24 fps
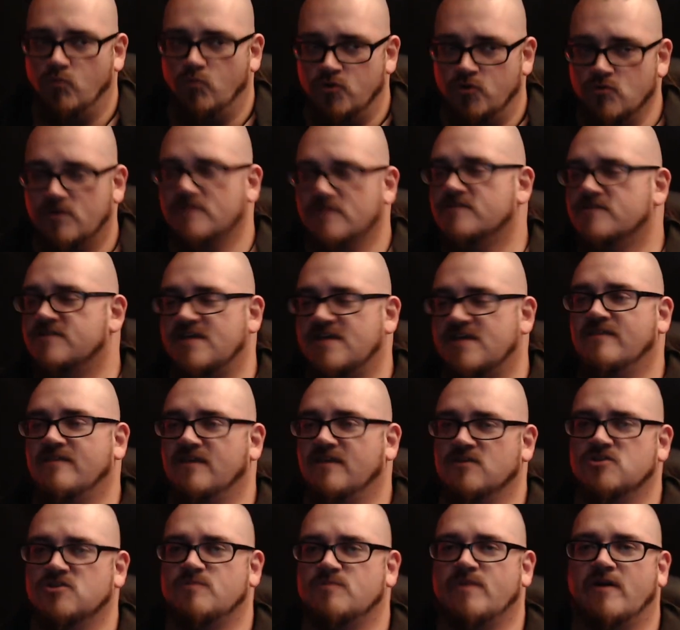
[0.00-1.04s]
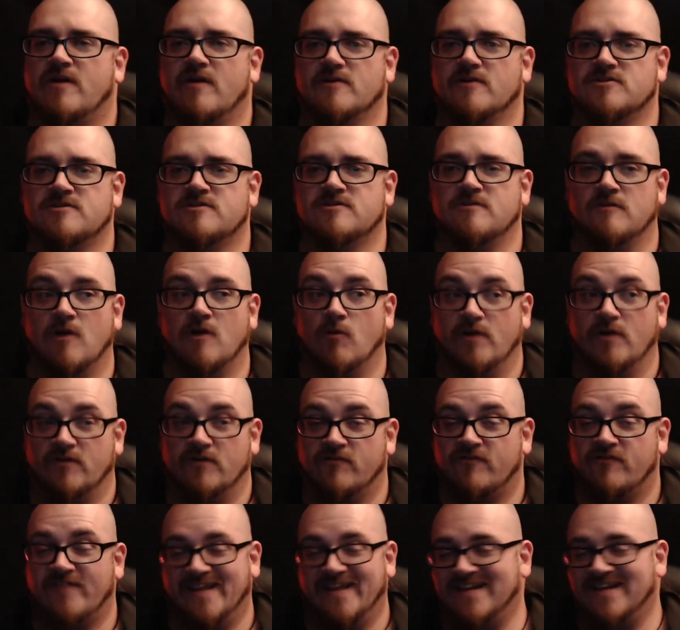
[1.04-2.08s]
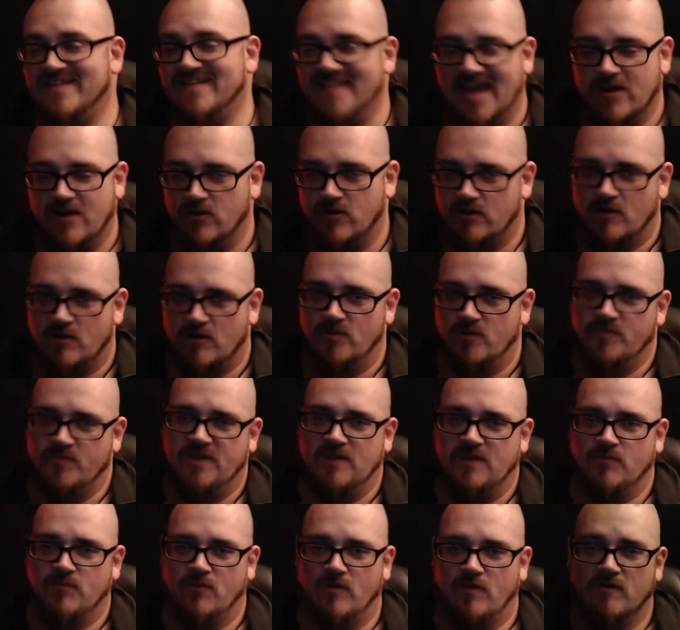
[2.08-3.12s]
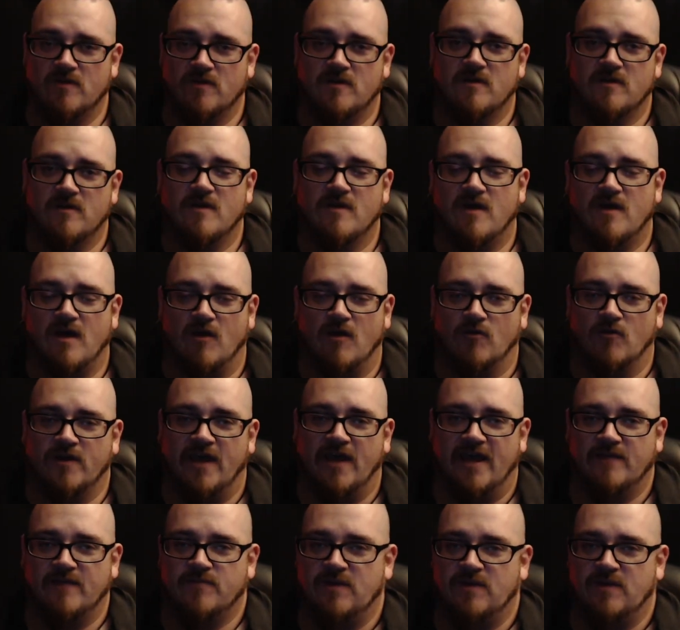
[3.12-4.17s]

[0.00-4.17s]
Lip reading: You can send these spirits to go inflict that on other people, okay?